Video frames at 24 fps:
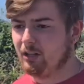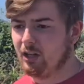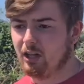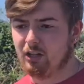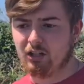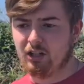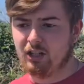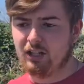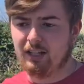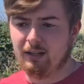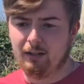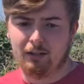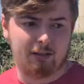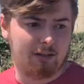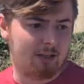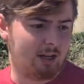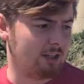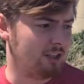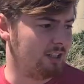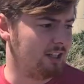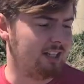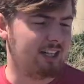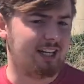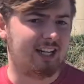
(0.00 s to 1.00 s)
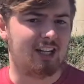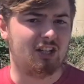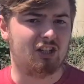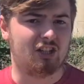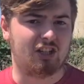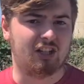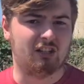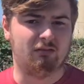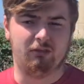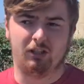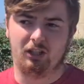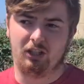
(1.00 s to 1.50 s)
Under the under the
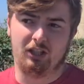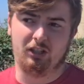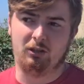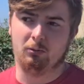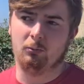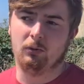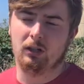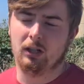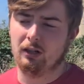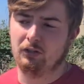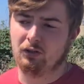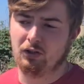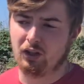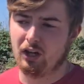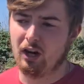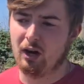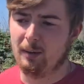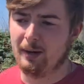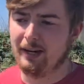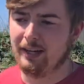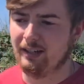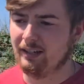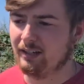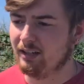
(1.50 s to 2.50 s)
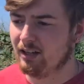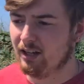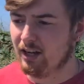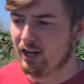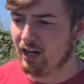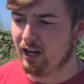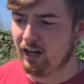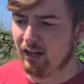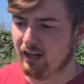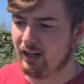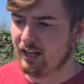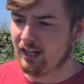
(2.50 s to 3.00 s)
engine, which isn't worth showing,
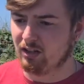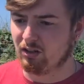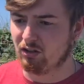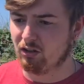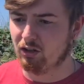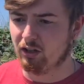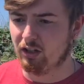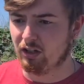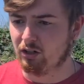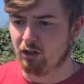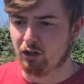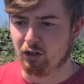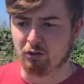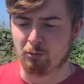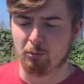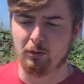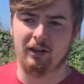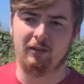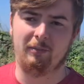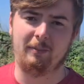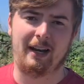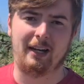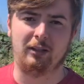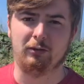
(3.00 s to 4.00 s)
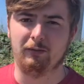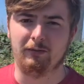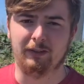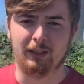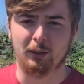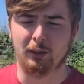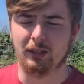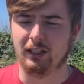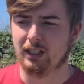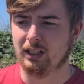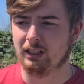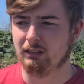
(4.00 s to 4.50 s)
uh, it's got a Cosworth panel
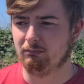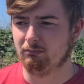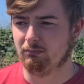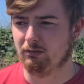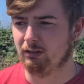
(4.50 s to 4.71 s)
filter.